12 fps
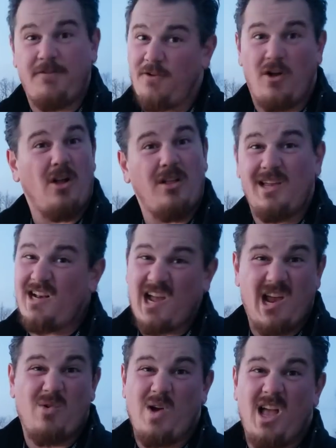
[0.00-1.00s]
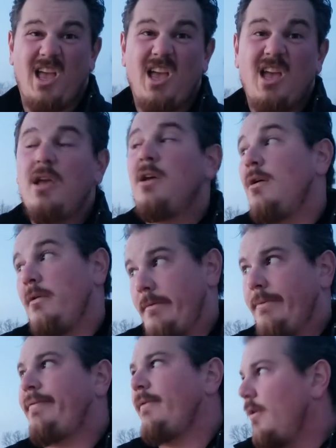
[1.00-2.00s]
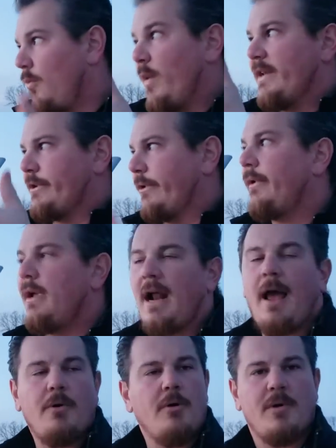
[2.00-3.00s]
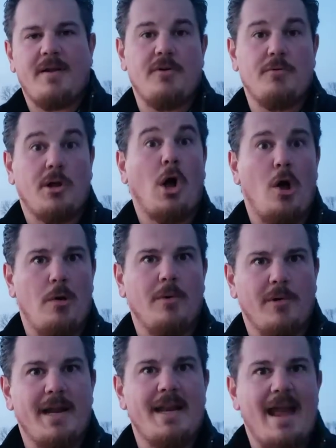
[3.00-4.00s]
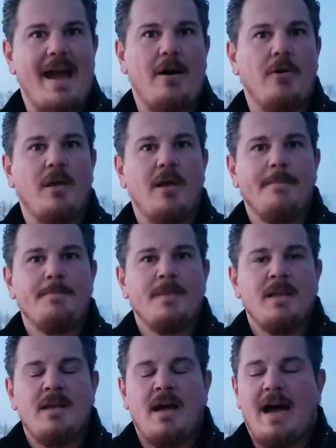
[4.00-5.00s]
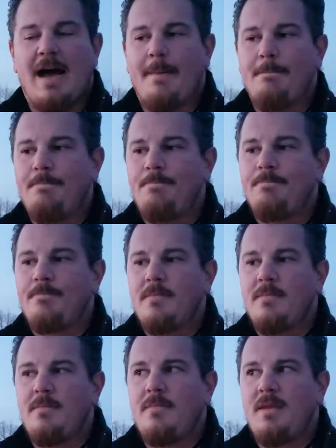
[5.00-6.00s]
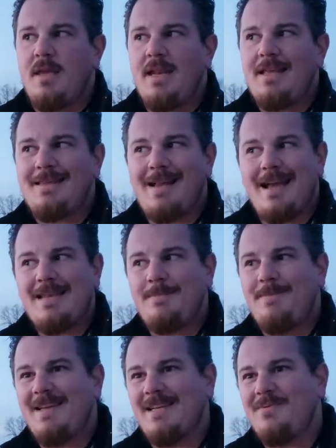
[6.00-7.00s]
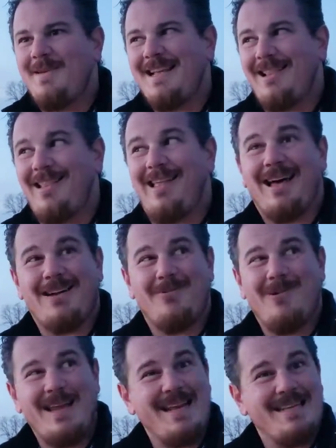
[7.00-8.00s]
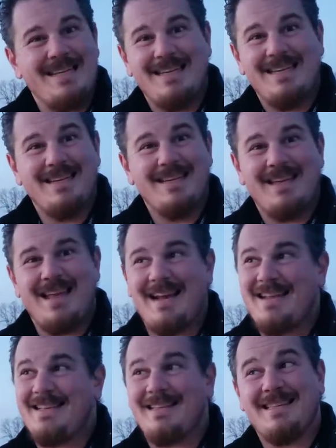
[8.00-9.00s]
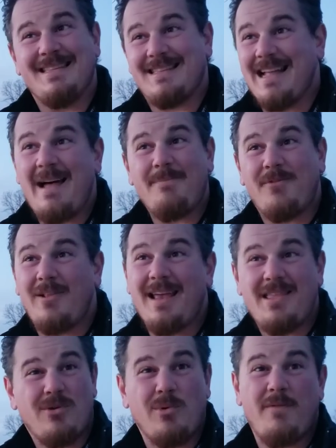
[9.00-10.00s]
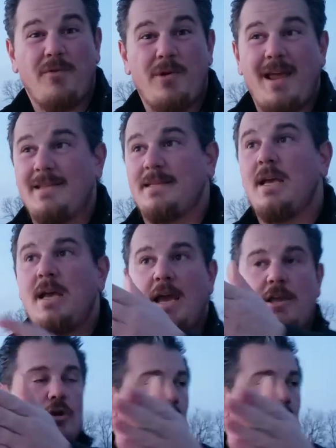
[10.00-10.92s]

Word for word: fall in Iowa, winter in Iowa, whatever you want to call it, we're in now. It is nice because we get a lot of wind and it doesn't stop for like 3 or 4 days. And